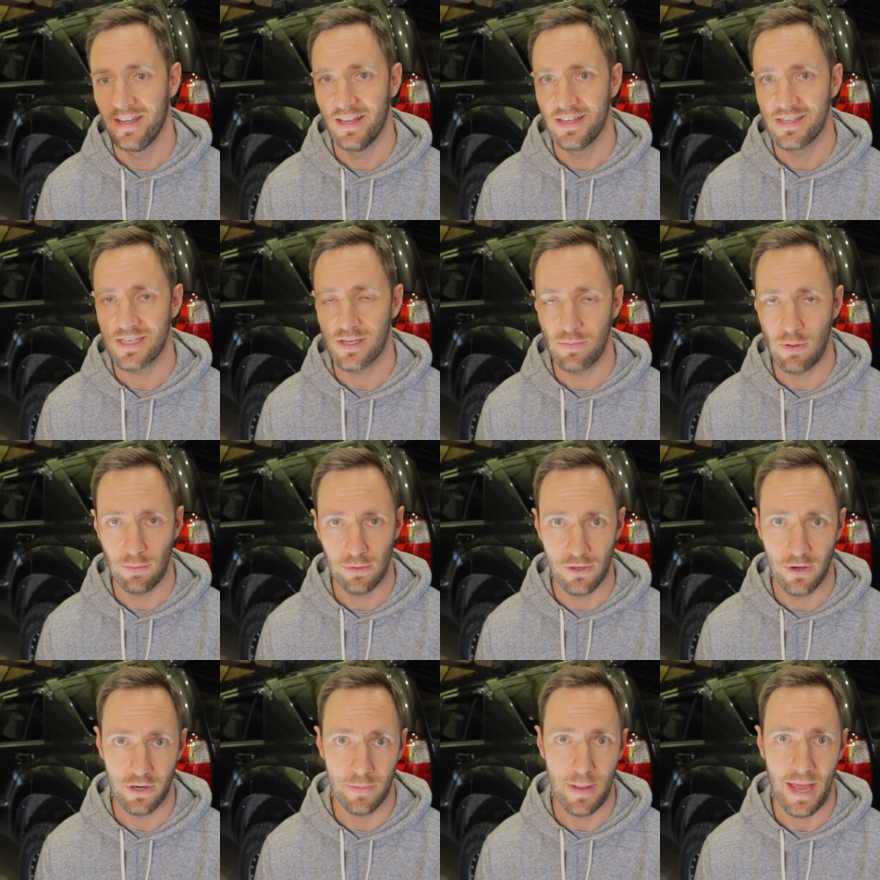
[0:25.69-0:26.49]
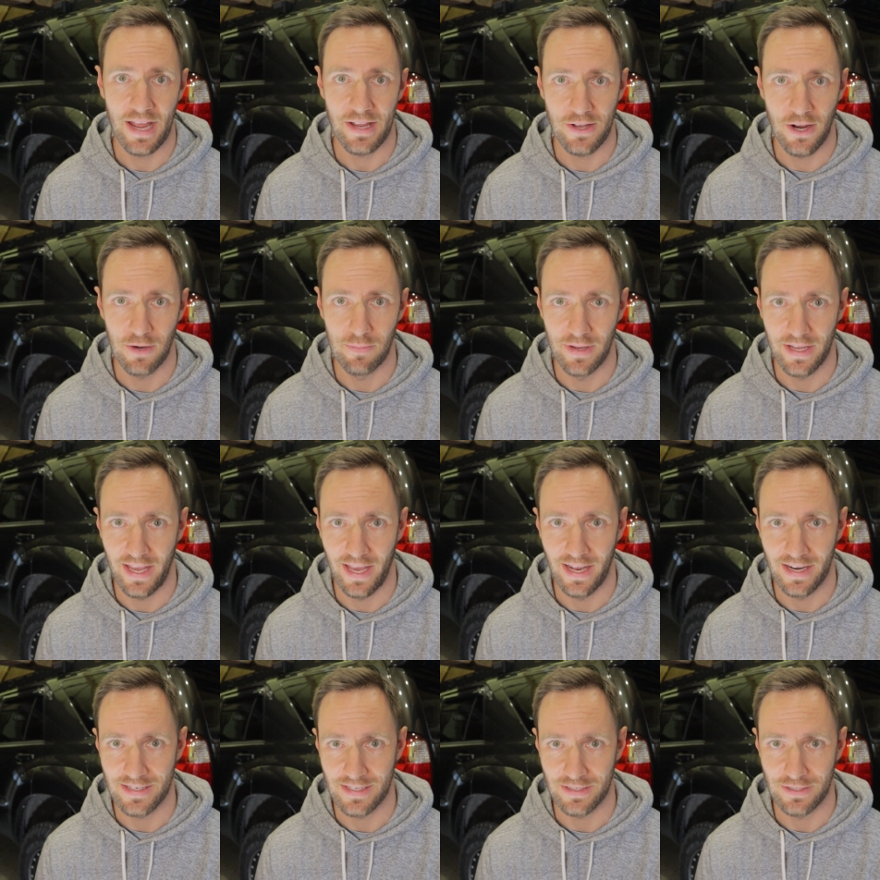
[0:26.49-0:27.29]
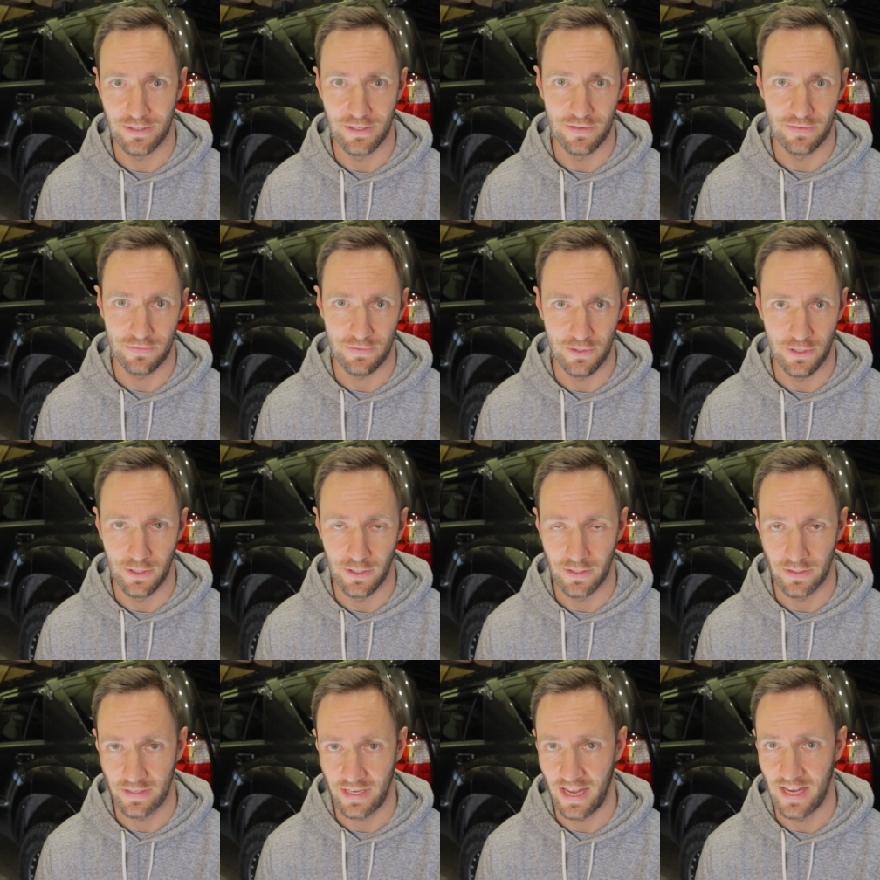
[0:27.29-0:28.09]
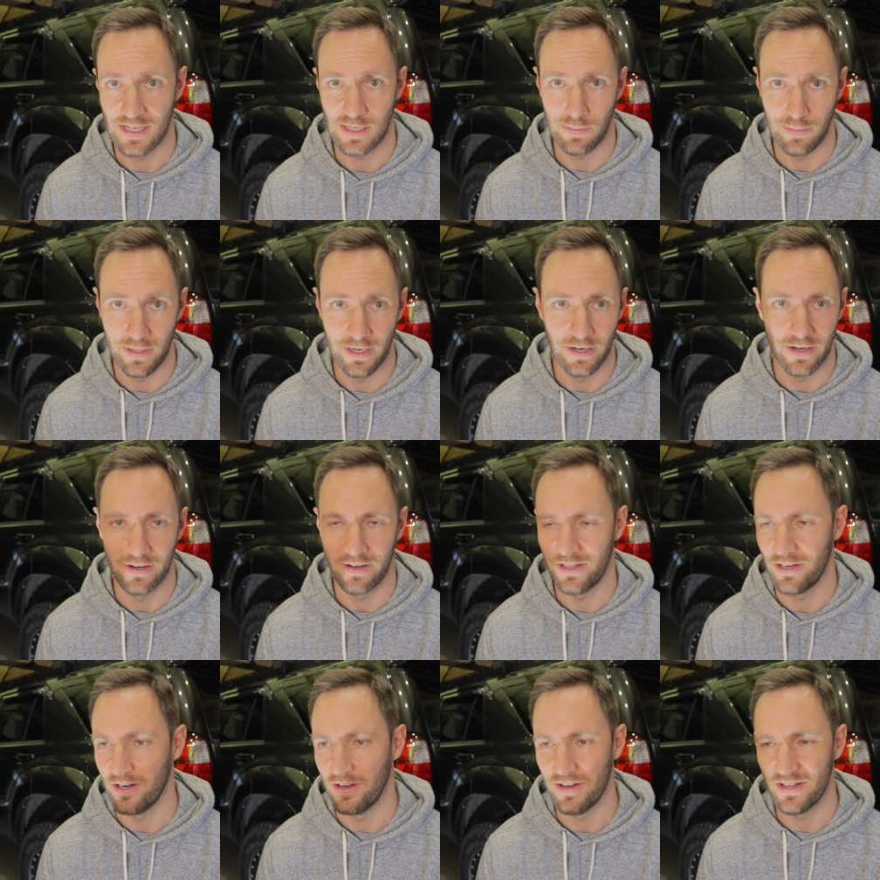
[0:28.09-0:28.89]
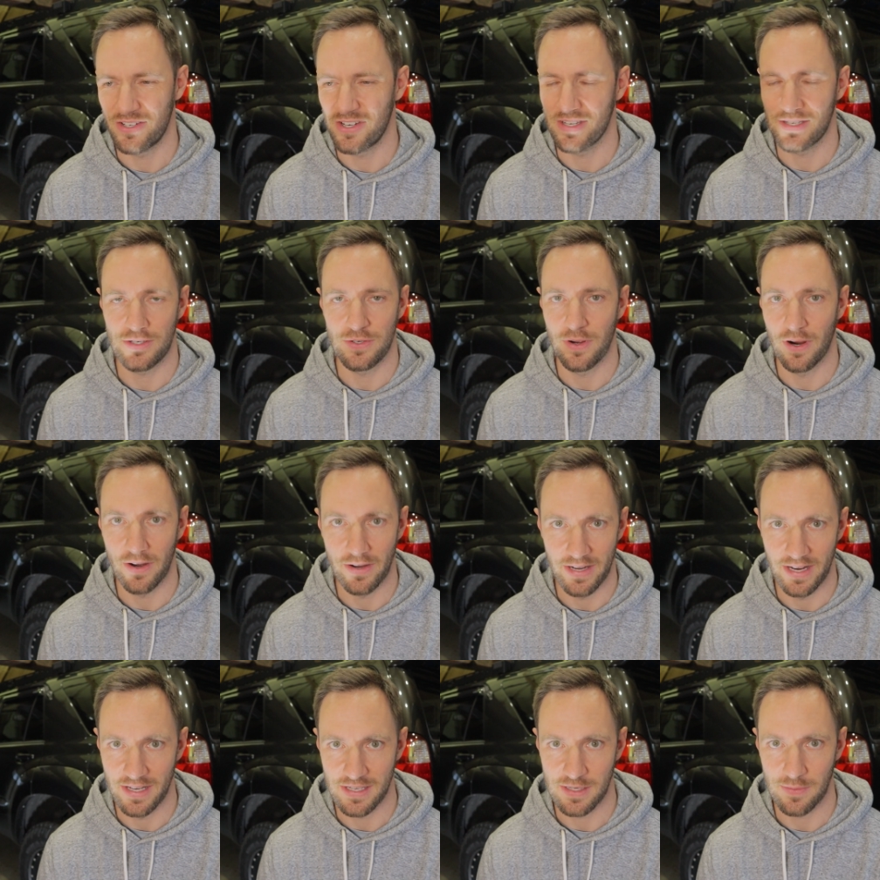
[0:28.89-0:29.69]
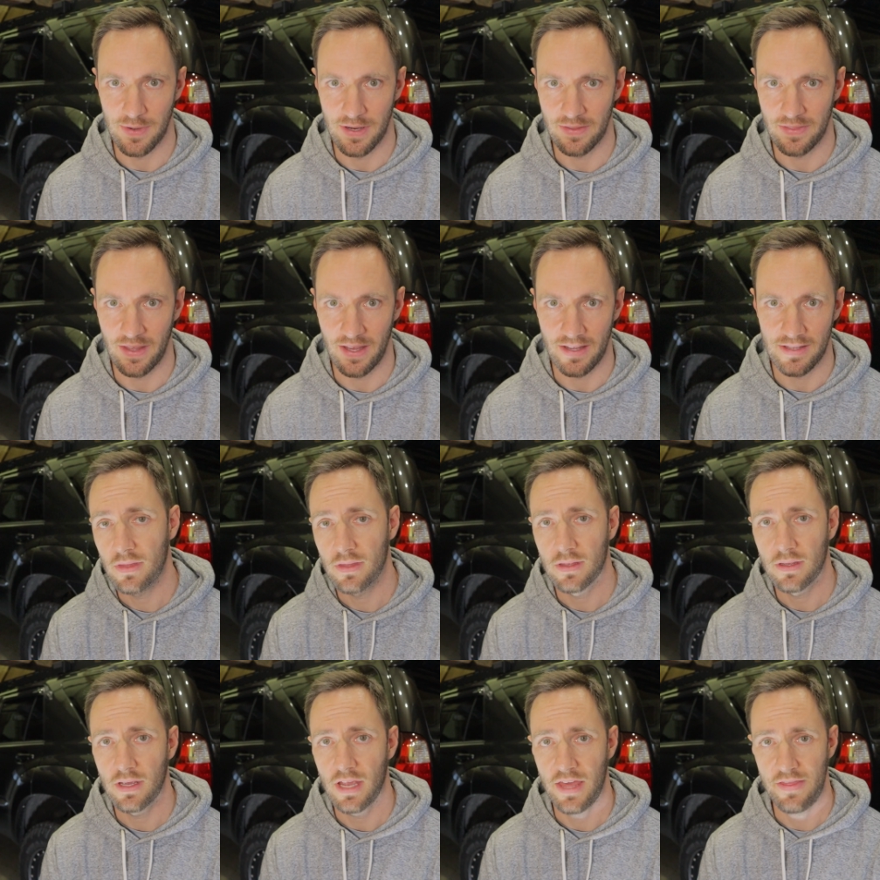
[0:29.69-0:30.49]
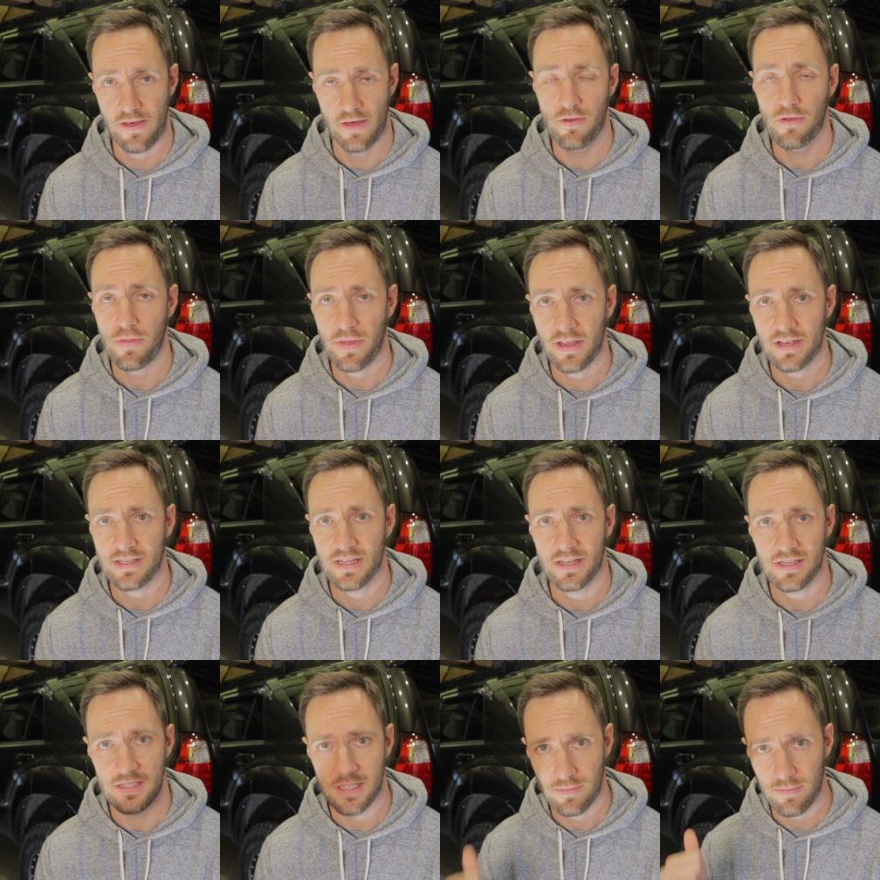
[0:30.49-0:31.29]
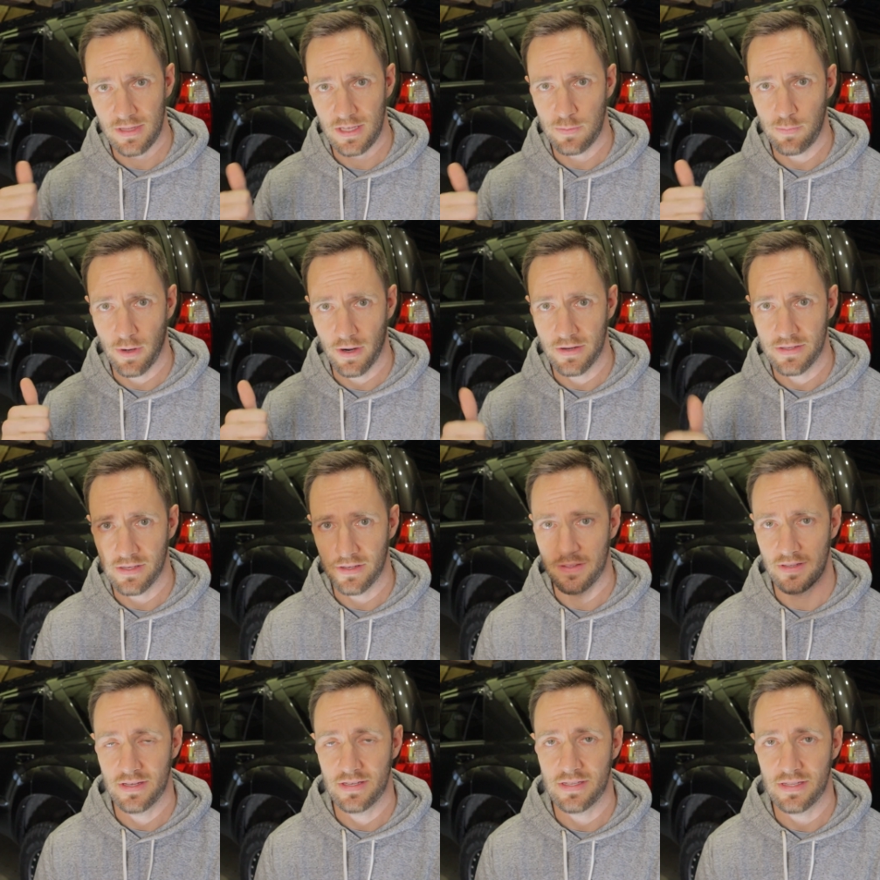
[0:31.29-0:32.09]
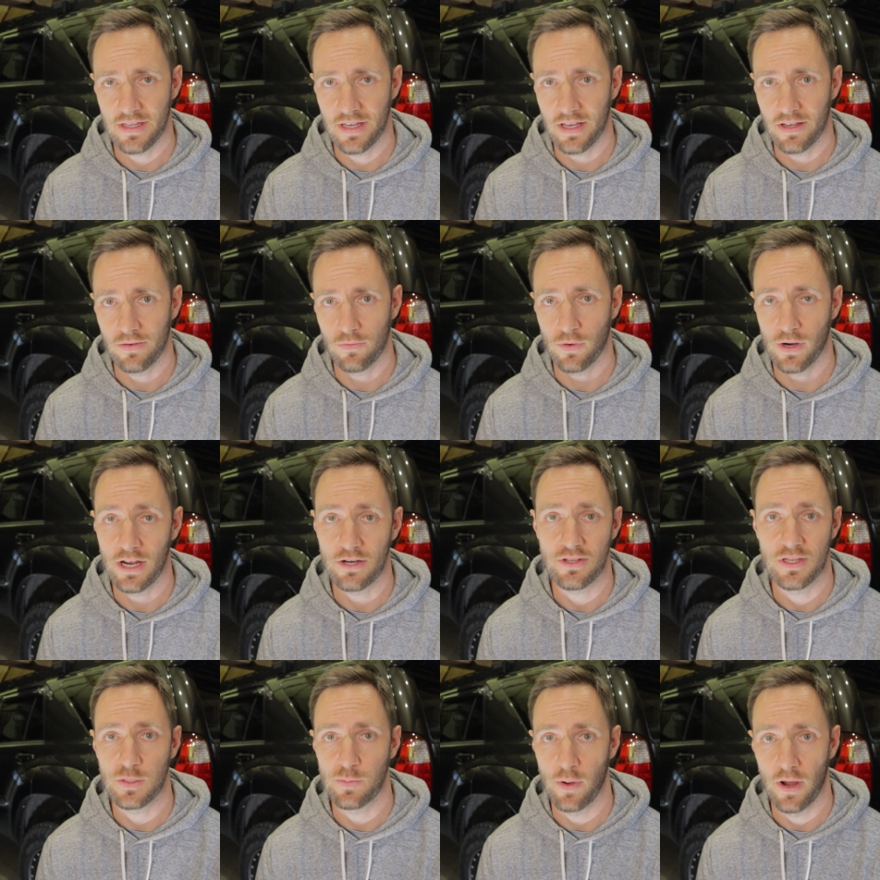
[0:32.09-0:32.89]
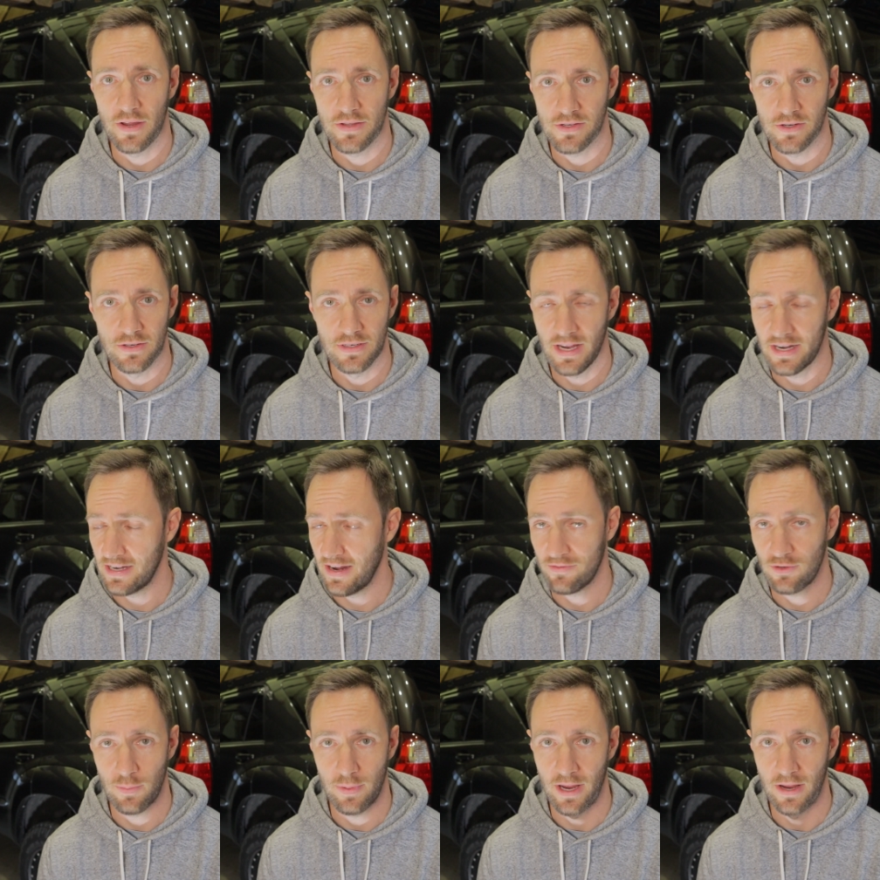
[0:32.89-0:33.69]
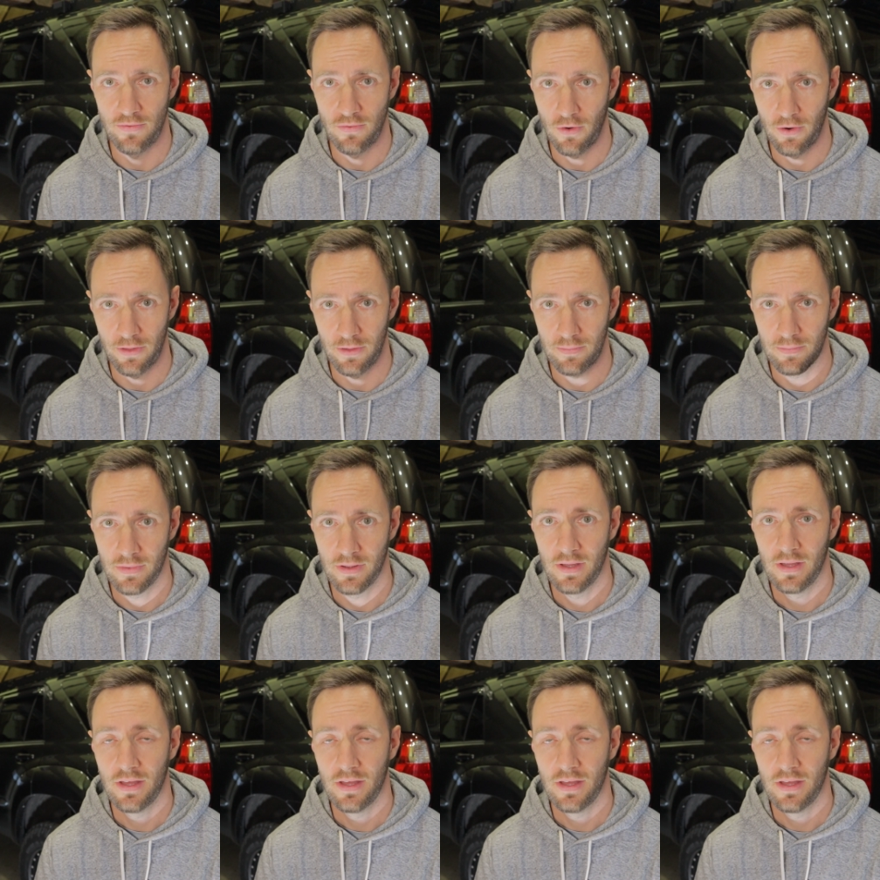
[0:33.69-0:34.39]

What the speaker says: Some people go to backyard mechanics that do it for a case of beer. It's just too hard to estimate that. And the other thing is that some of these parts on this thing were actually sponsored and I didn't have to pay for them.